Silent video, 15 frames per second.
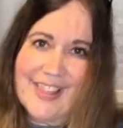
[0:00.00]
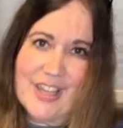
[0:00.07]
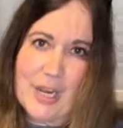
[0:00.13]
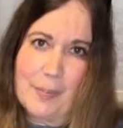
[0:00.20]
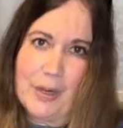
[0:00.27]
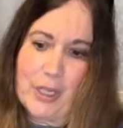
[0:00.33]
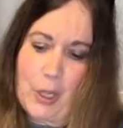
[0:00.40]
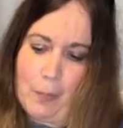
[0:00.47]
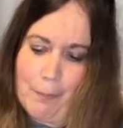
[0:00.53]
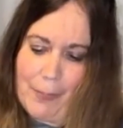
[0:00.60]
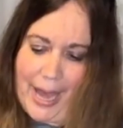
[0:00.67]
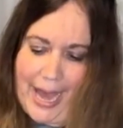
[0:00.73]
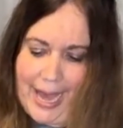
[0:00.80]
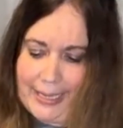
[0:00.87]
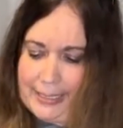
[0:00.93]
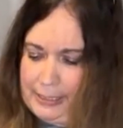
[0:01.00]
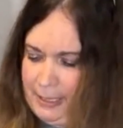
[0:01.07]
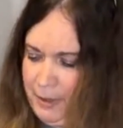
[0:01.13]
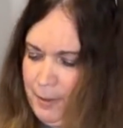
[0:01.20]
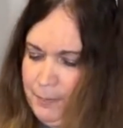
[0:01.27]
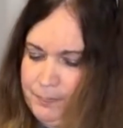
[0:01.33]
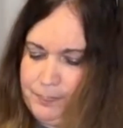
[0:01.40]
and then I'm going to go back
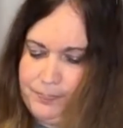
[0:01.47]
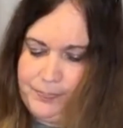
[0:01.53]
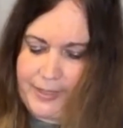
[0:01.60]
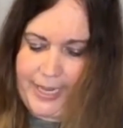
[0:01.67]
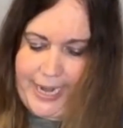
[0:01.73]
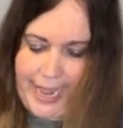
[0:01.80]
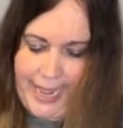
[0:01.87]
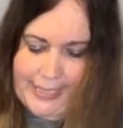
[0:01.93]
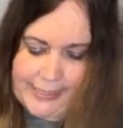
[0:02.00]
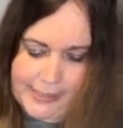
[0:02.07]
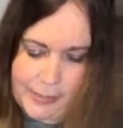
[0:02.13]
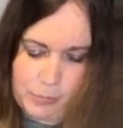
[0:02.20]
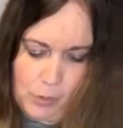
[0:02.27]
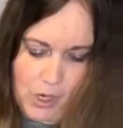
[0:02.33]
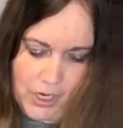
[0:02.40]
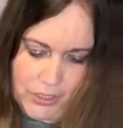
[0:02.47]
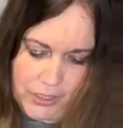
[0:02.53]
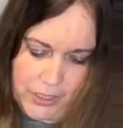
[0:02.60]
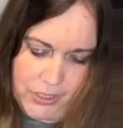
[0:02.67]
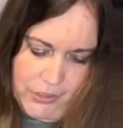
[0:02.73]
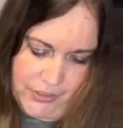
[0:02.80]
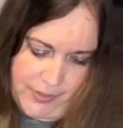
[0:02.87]
and add some
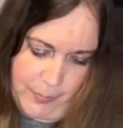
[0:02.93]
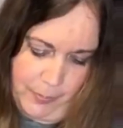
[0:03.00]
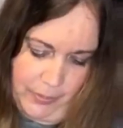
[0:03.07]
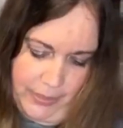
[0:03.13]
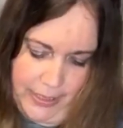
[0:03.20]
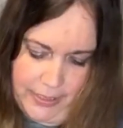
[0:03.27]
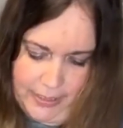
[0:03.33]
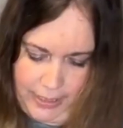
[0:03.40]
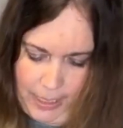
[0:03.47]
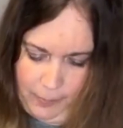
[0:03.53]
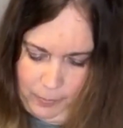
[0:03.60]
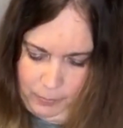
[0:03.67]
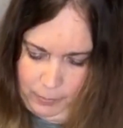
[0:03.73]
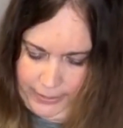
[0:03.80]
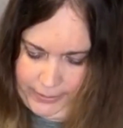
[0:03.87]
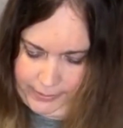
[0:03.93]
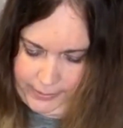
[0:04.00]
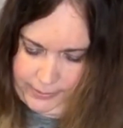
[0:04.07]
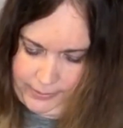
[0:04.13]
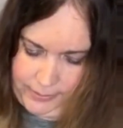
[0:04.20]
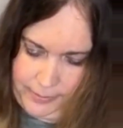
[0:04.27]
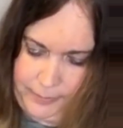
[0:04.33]
water and just blend a couple
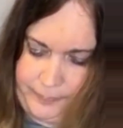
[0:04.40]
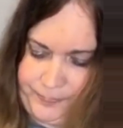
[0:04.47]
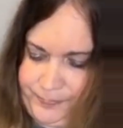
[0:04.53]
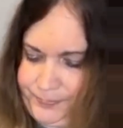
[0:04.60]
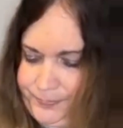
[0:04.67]
places.